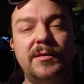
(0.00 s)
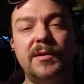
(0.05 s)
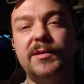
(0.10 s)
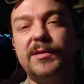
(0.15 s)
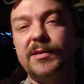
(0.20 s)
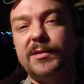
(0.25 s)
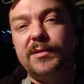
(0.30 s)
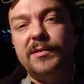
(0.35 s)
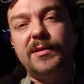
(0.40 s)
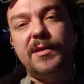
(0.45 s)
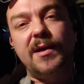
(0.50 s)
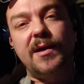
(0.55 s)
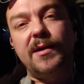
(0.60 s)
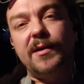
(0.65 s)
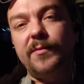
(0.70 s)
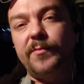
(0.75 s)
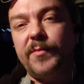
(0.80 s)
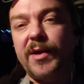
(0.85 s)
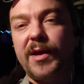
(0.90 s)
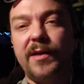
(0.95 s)
This is
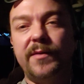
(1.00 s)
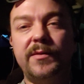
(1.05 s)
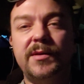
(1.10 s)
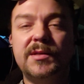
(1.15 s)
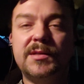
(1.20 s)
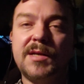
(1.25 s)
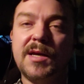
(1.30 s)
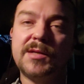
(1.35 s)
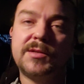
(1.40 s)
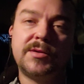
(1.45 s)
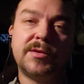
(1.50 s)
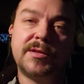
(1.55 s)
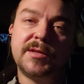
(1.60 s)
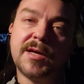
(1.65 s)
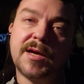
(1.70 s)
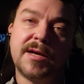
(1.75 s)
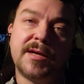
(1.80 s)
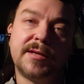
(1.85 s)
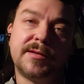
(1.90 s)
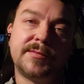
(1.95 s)
done, man. These guys are
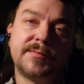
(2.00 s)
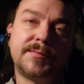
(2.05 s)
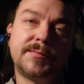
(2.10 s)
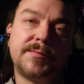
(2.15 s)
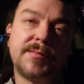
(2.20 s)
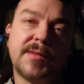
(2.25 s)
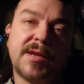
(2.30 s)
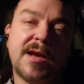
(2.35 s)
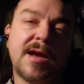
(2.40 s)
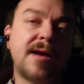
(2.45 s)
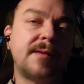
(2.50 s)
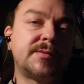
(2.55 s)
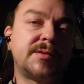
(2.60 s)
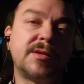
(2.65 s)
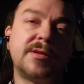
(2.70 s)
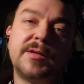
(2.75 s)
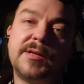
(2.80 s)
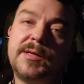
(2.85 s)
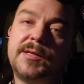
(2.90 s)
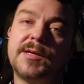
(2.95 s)
done.
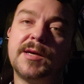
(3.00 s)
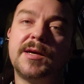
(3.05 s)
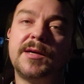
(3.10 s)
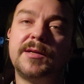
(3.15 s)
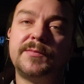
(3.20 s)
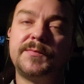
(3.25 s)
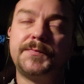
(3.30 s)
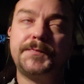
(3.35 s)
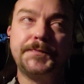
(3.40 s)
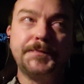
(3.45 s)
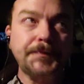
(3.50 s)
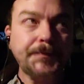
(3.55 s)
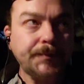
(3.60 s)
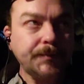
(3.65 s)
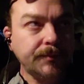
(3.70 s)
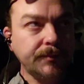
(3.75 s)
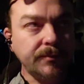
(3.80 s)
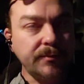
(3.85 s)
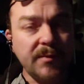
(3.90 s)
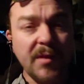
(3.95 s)
Absolutely done.
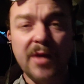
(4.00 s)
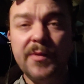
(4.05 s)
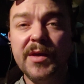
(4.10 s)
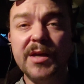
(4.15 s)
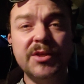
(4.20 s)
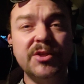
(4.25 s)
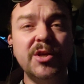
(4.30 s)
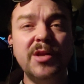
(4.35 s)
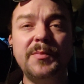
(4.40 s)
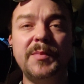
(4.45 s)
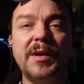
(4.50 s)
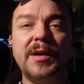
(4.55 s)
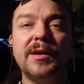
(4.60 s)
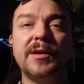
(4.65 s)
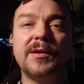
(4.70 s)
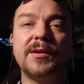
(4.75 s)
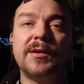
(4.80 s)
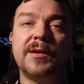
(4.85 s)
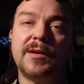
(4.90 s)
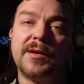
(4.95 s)
And they should be.
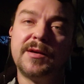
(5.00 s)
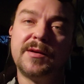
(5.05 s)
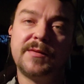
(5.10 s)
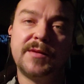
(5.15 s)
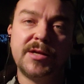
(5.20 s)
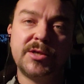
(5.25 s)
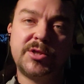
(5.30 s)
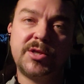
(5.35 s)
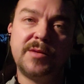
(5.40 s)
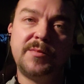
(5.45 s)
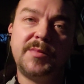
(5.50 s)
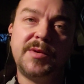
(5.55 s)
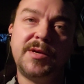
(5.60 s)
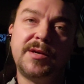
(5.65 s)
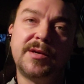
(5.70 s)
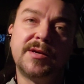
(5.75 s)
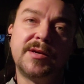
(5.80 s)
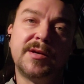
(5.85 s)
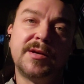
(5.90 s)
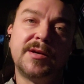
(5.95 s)
They should
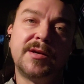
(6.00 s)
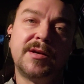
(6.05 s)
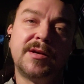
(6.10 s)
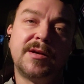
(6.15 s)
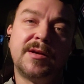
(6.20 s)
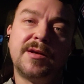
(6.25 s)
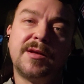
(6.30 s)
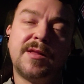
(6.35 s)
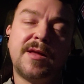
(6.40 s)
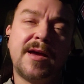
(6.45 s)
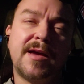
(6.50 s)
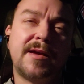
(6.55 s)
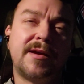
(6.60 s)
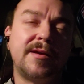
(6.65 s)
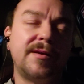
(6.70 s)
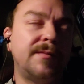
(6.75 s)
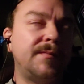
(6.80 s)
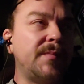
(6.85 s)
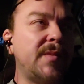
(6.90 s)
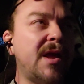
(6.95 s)
be.
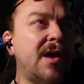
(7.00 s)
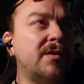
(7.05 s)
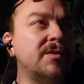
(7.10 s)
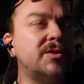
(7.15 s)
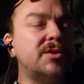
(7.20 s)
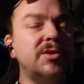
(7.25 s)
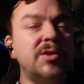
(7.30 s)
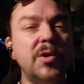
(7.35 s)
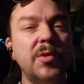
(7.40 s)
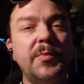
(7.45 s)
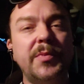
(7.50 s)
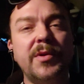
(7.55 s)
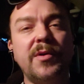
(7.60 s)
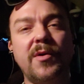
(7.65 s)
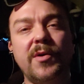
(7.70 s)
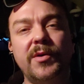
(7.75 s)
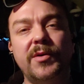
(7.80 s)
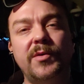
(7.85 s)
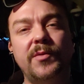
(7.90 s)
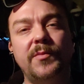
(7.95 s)
Like, how stupid
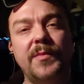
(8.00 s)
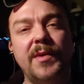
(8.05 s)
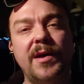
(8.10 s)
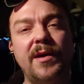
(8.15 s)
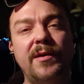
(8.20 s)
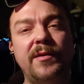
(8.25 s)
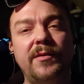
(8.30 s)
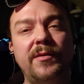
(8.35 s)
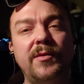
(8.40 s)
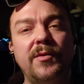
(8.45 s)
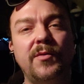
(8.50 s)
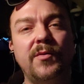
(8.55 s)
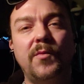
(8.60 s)
are you, man?